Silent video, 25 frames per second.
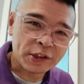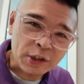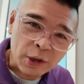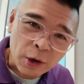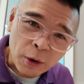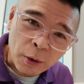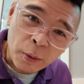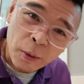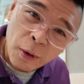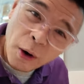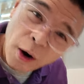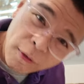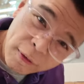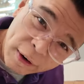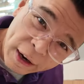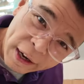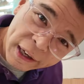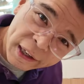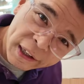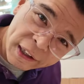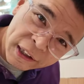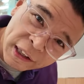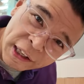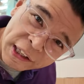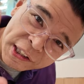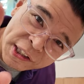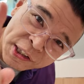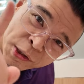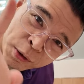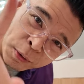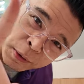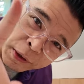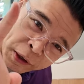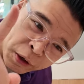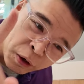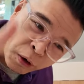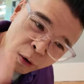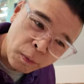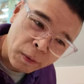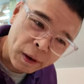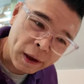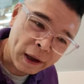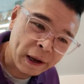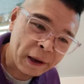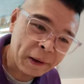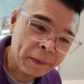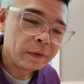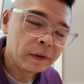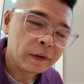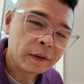So, all right, let's do it your
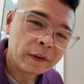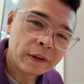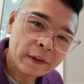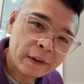way.